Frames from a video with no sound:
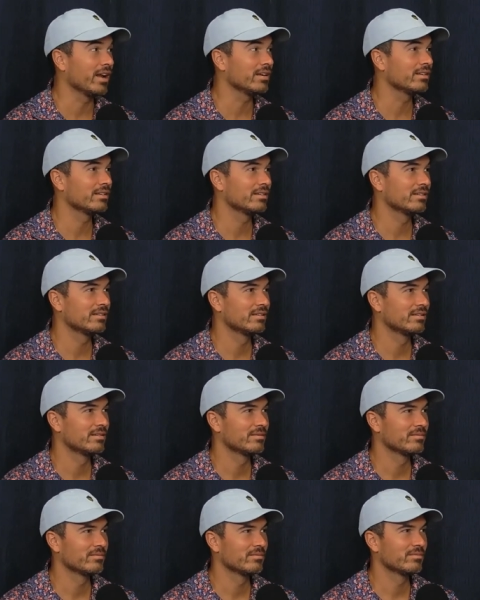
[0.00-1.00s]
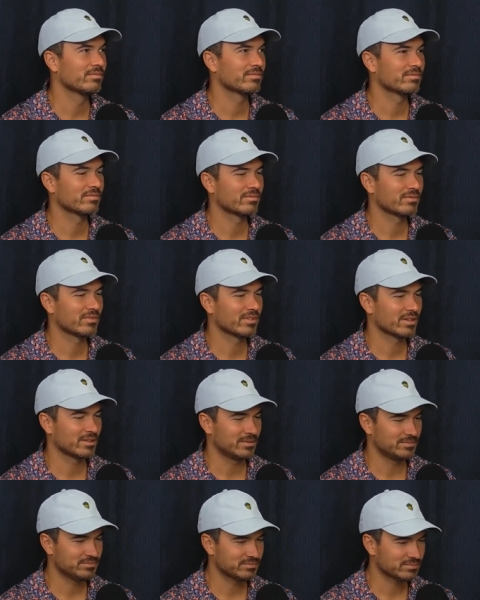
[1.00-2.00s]
was like, dude, does this mean I have to pick you up at
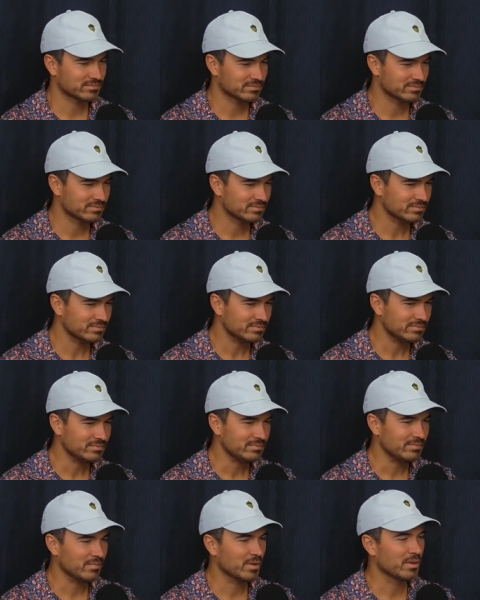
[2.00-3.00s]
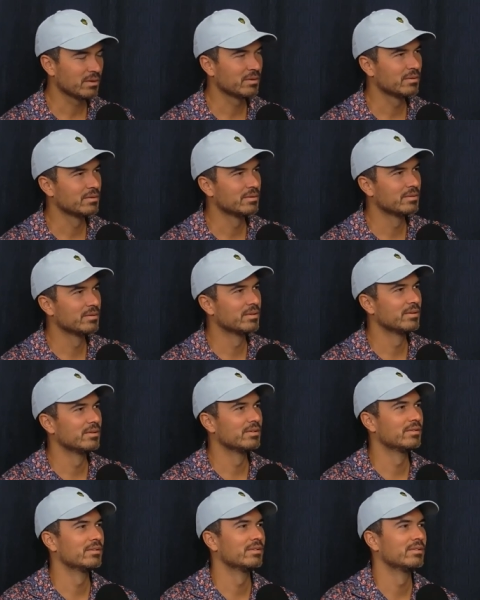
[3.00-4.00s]
the uh, yoga yoga studio when you show up to the
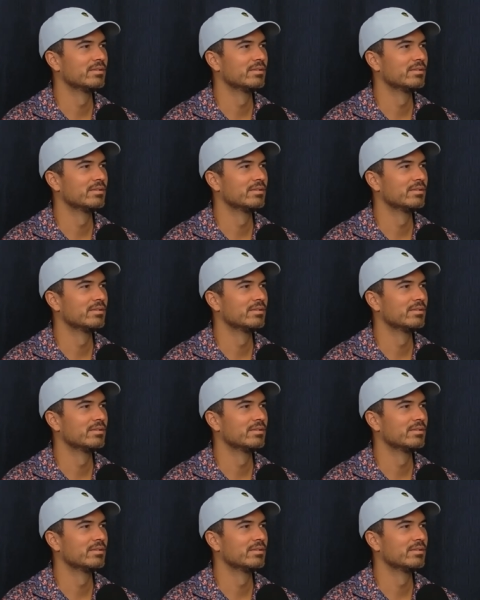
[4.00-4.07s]
wrong